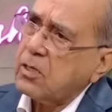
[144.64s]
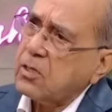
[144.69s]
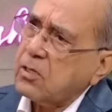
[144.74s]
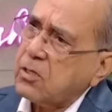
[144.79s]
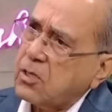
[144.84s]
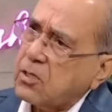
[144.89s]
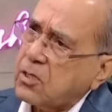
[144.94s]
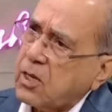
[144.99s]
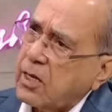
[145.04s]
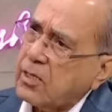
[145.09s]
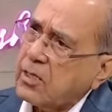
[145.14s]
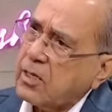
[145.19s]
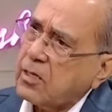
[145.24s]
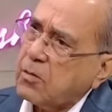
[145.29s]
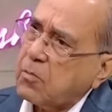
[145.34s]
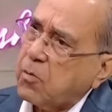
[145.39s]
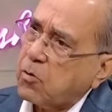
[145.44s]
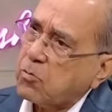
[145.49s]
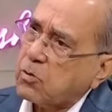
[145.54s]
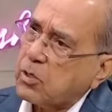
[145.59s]
decided
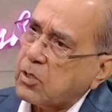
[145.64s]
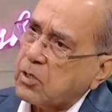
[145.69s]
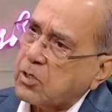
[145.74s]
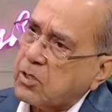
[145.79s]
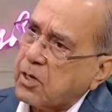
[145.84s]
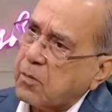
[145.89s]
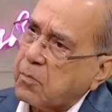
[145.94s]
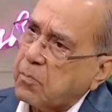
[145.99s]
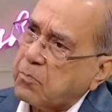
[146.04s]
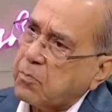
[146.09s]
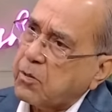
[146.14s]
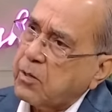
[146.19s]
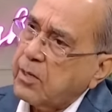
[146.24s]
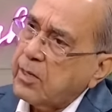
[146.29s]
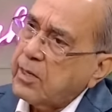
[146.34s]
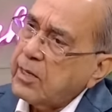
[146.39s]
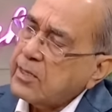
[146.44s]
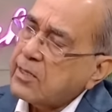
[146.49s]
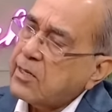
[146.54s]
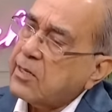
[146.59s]
about this step.
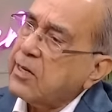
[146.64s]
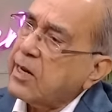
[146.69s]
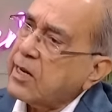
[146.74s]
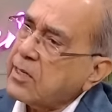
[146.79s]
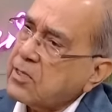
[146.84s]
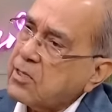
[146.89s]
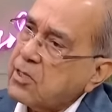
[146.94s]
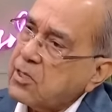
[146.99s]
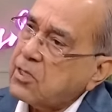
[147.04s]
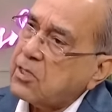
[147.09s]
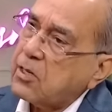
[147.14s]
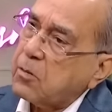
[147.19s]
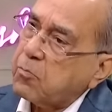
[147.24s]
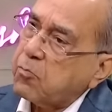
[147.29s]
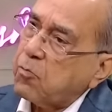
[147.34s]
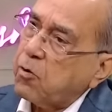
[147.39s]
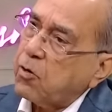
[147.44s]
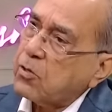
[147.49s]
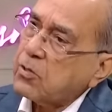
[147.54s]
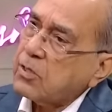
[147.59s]
The next step
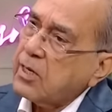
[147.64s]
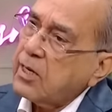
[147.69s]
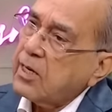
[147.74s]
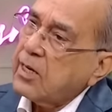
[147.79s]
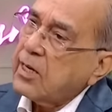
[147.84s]
was